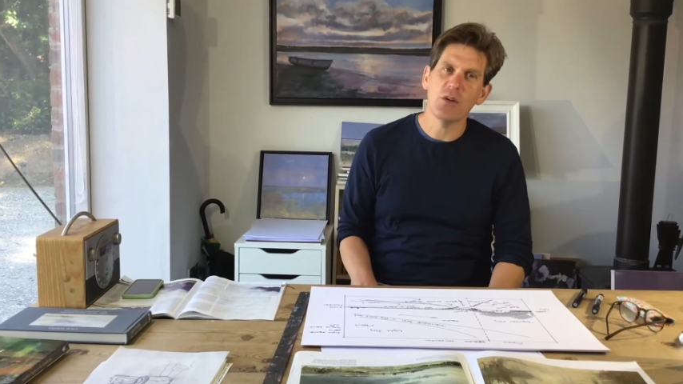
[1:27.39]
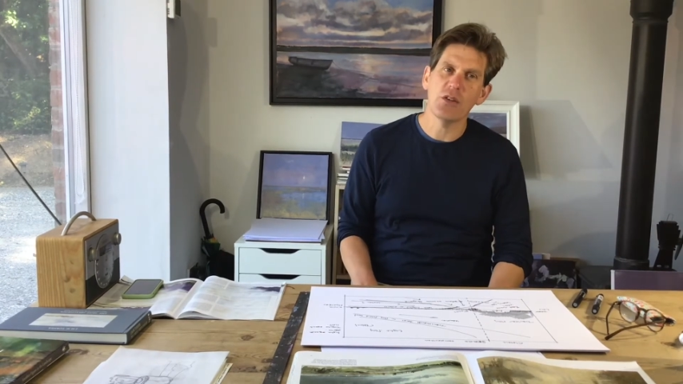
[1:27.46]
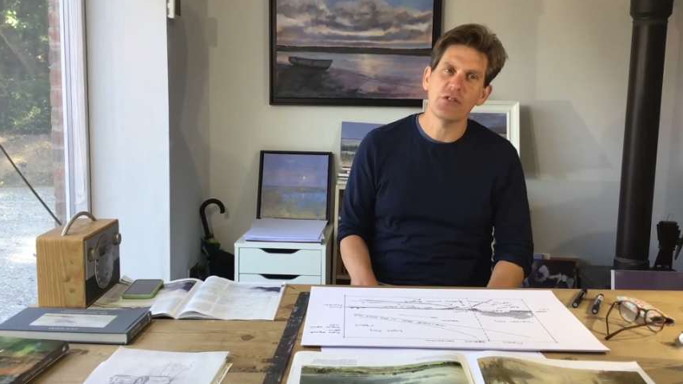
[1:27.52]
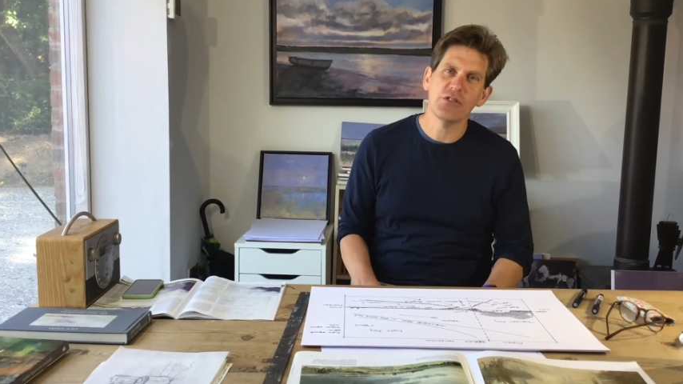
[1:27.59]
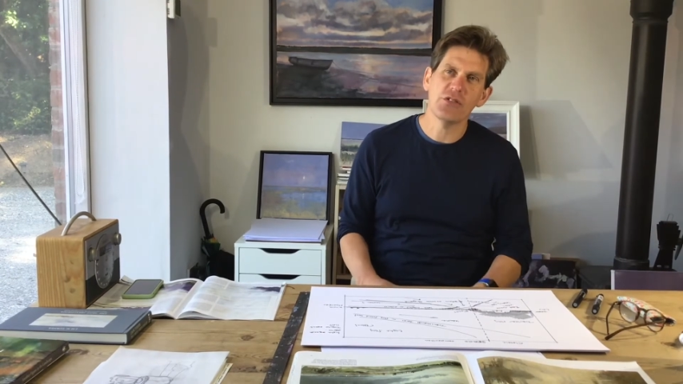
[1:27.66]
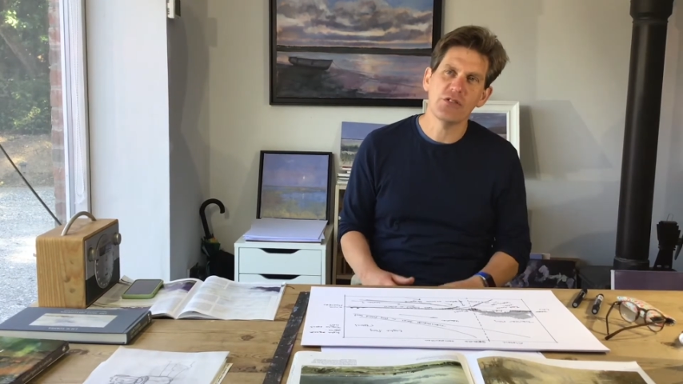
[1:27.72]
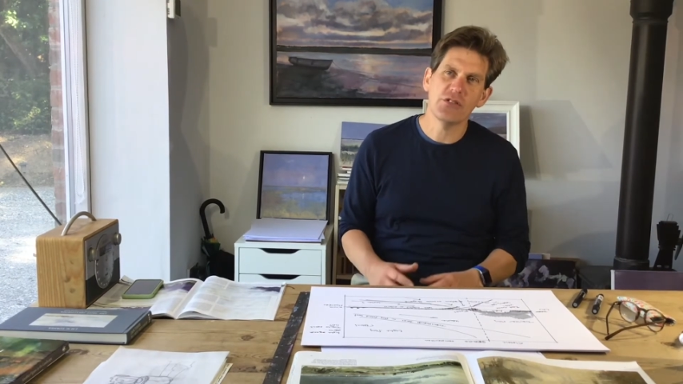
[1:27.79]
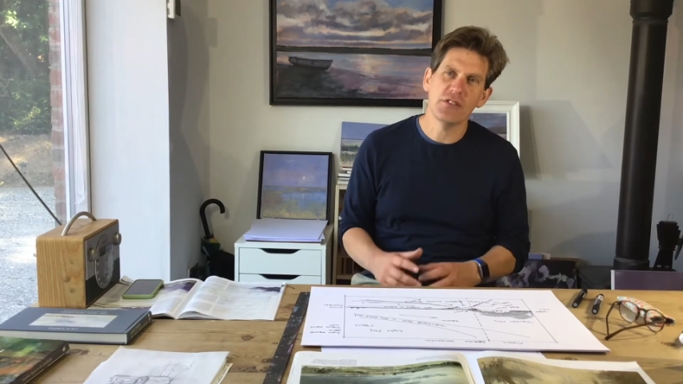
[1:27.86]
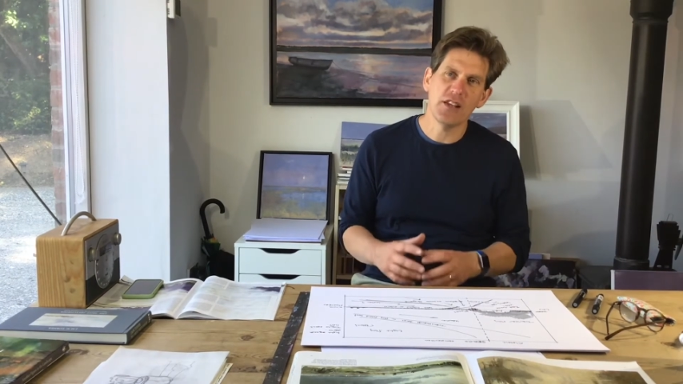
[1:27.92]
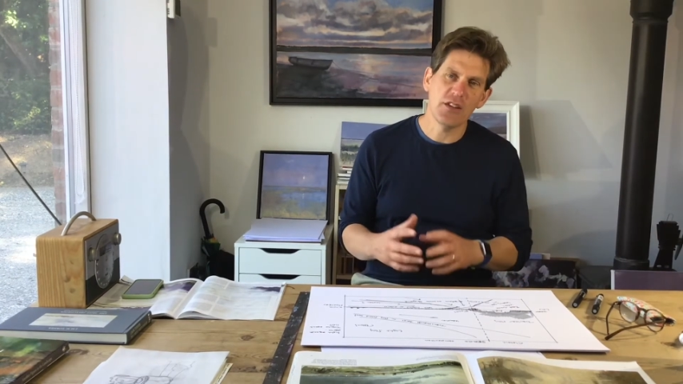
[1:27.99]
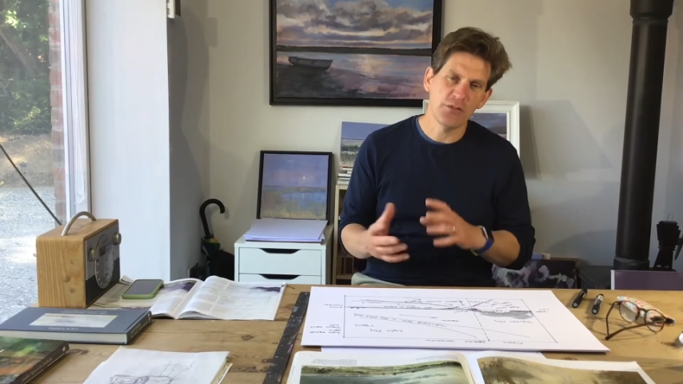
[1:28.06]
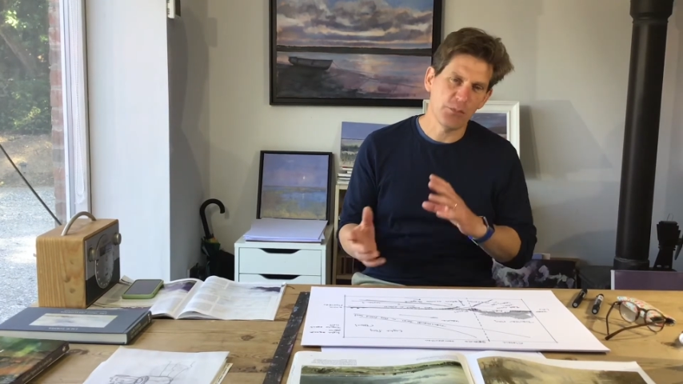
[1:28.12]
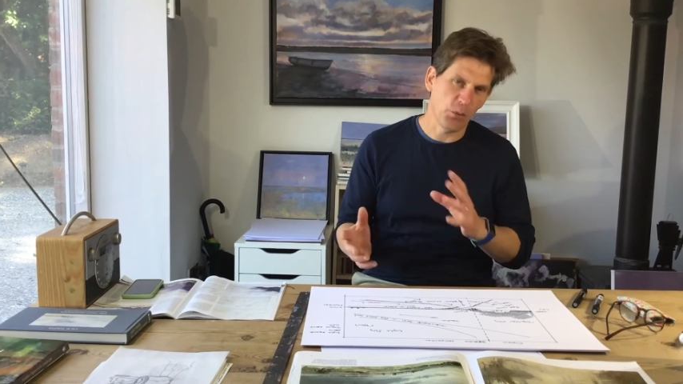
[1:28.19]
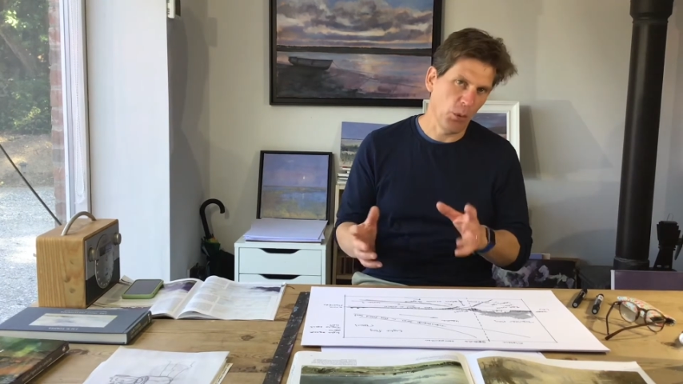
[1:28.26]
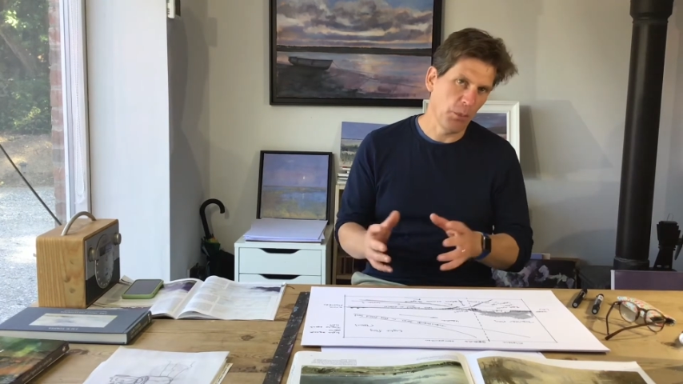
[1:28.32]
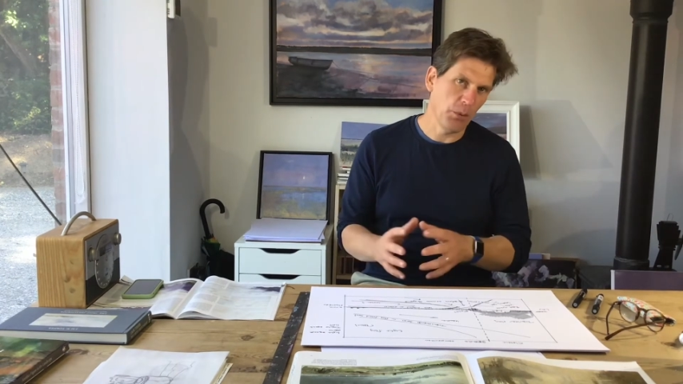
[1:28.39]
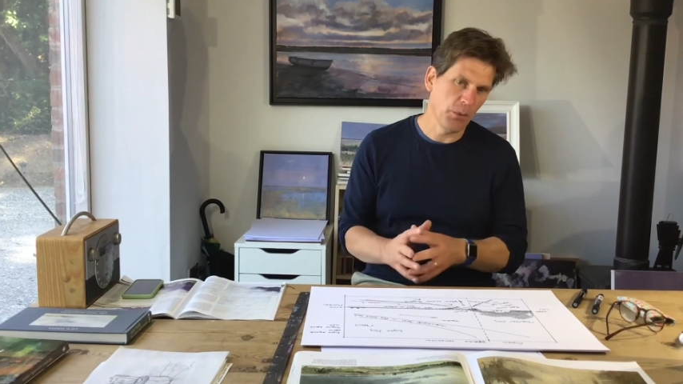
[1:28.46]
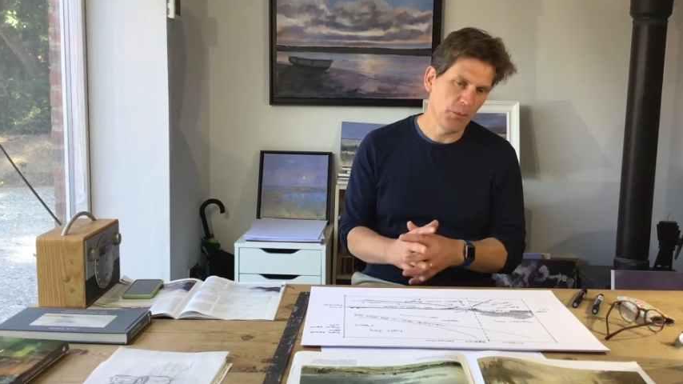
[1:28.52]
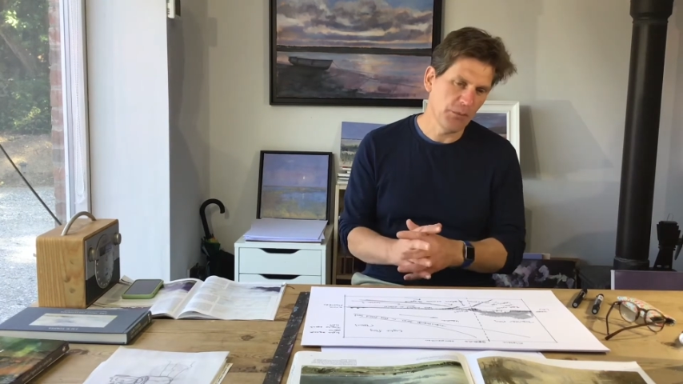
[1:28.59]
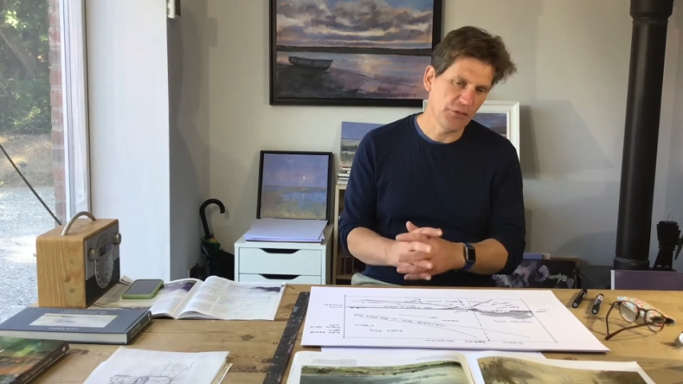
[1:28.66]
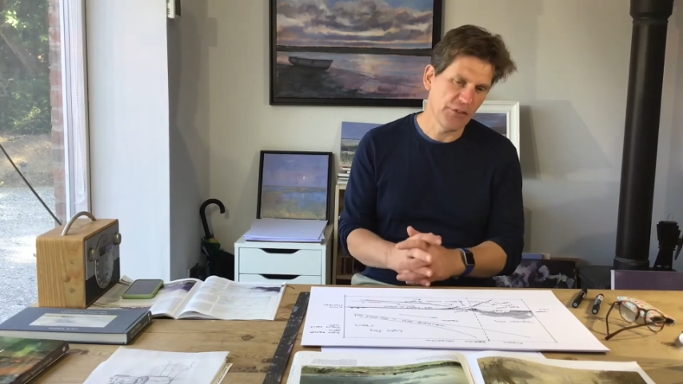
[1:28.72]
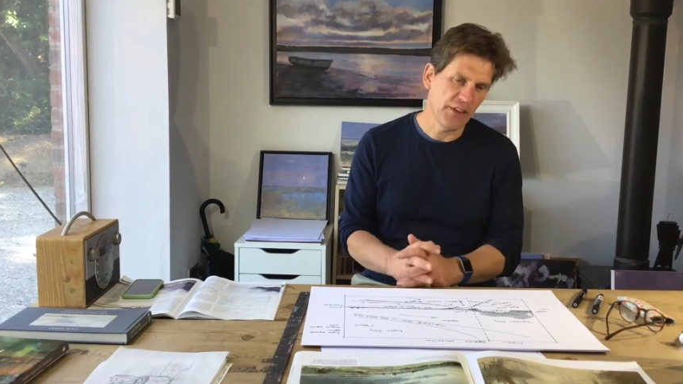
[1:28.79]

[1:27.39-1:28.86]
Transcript: it's there's problems,